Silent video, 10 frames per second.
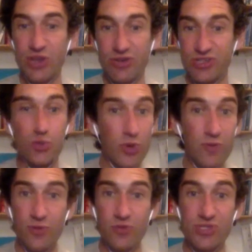are just one
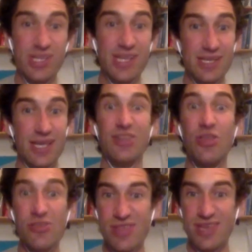of those things.
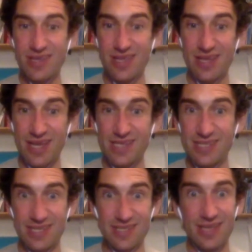Another thing that
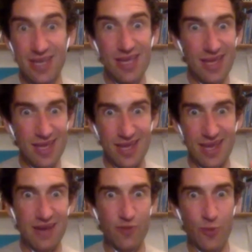actually is
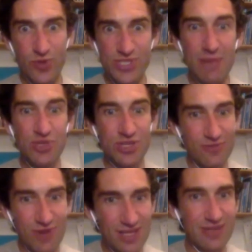kind of a perception
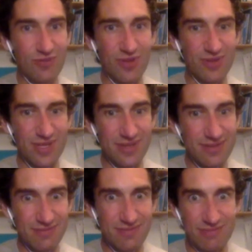of reality rather than
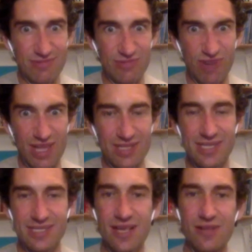the reality
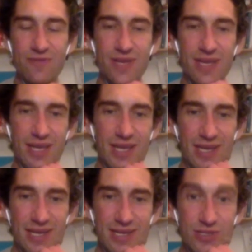itself.
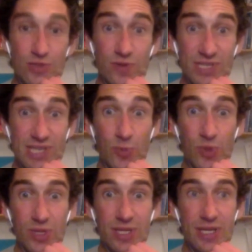And so, for
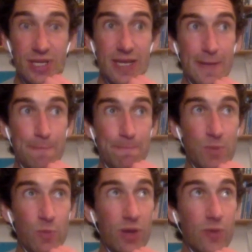example,
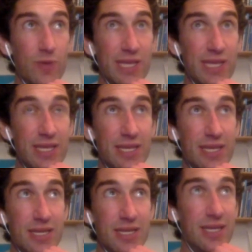where we
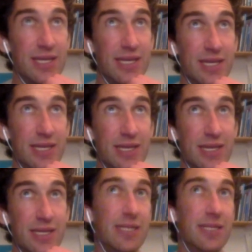
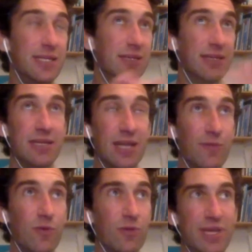in
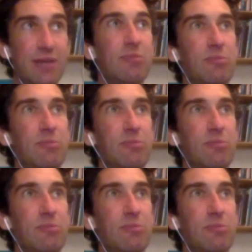life, where we